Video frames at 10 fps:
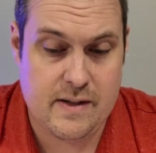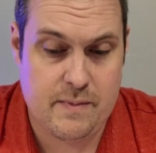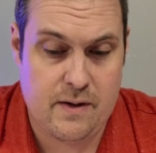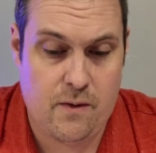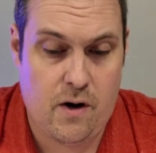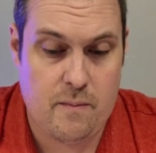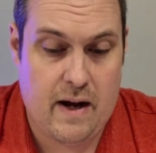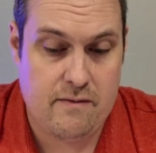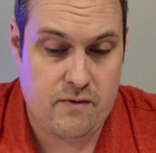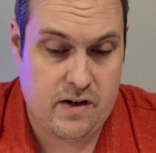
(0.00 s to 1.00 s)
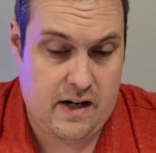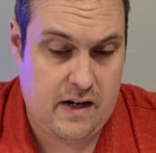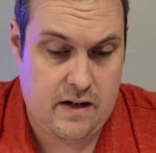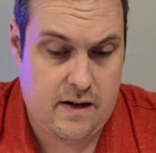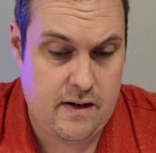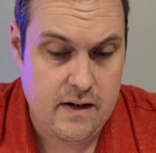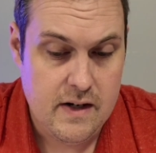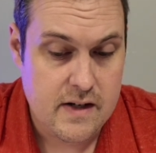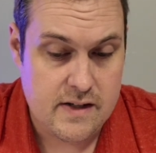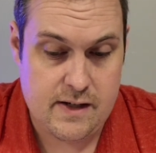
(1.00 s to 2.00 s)
something wrong by looking at her,
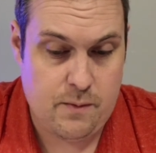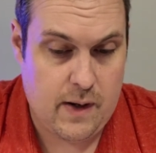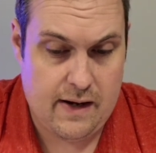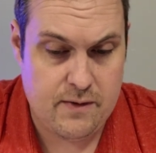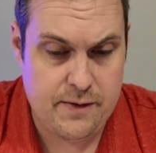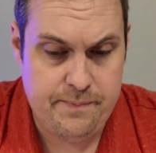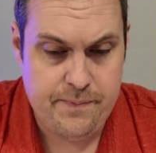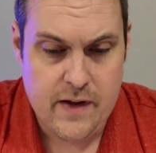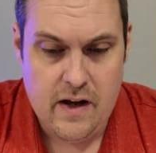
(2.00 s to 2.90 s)
so whatever.